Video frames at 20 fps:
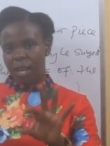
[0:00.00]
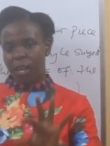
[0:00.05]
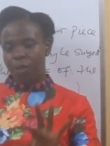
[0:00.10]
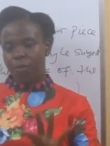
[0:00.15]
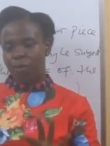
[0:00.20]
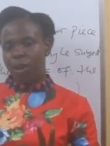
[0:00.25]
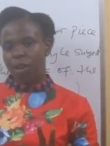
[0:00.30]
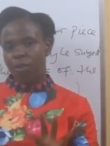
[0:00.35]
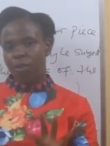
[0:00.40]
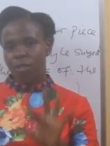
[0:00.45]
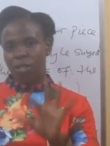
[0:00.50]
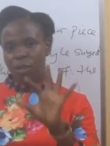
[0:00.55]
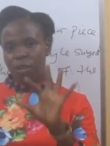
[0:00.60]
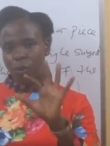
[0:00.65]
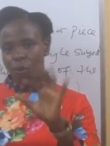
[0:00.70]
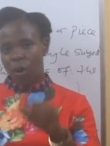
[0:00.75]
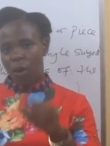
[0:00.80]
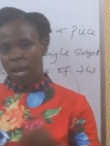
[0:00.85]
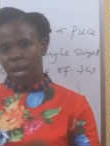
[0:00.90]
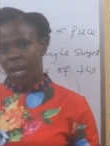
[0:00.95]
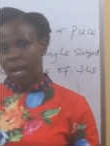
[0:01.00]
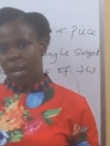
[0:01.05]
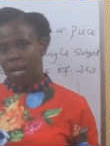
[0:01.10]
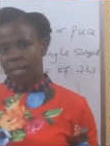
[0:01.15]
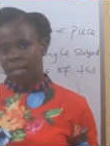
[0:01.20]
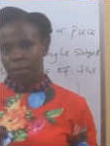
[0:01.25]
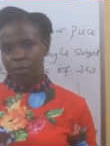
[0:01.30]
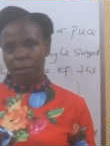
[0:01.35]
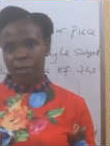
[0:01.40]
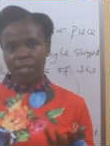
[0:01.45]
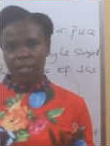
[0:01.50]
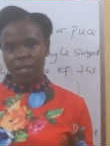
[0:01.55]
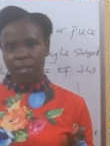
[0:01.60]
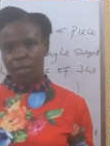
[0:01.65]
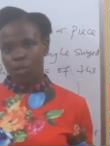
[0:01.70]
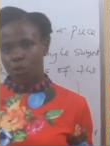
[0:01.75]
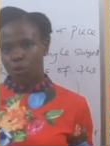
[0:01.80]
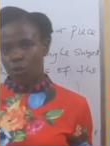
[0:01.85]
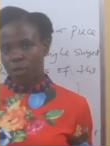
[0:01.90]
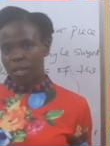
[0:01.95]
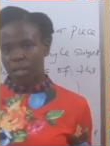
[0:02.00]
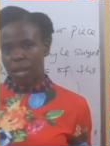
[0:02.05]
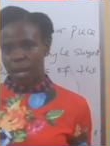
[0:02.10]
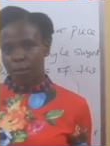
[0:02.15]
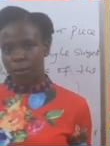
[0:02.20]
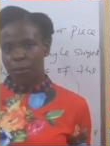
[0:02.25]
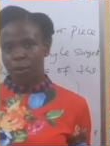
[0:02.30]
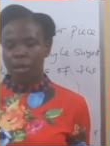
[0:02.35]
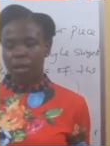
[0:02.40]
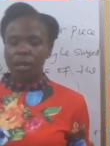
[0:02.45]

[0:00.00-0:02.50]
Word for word: If you are using one line spacing to type,